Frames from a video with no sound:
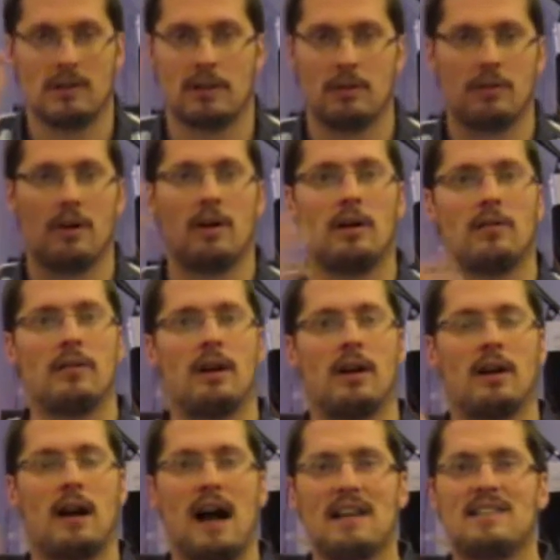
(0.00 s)

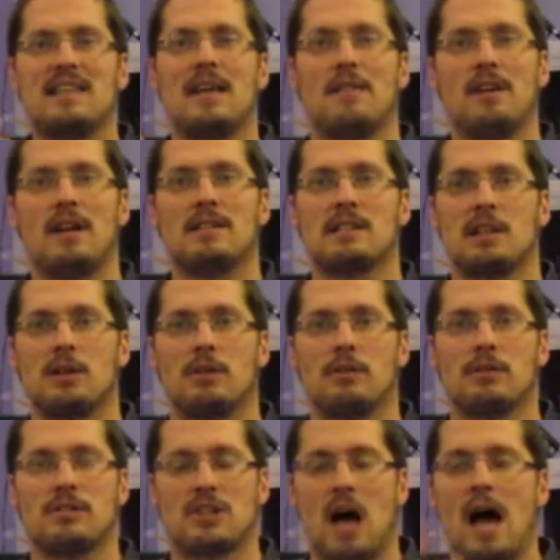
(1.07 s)
God has given us
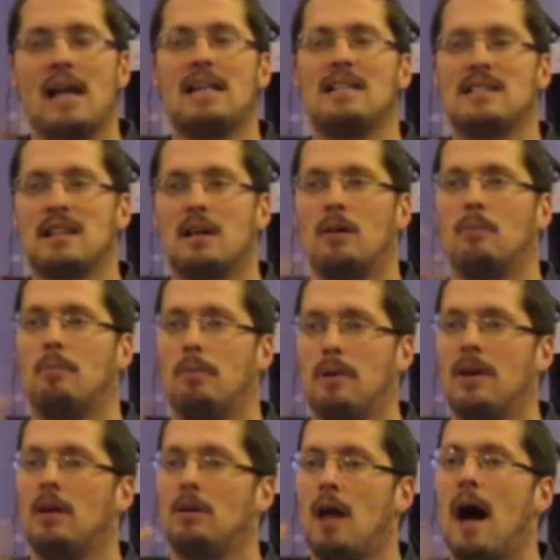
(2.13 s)
little signs in
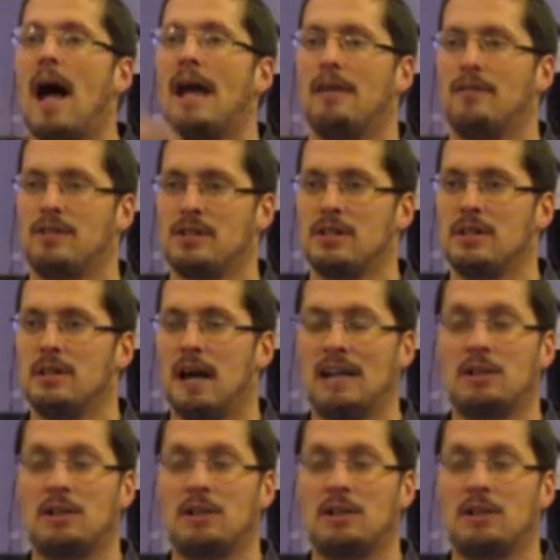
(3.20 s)
our lives.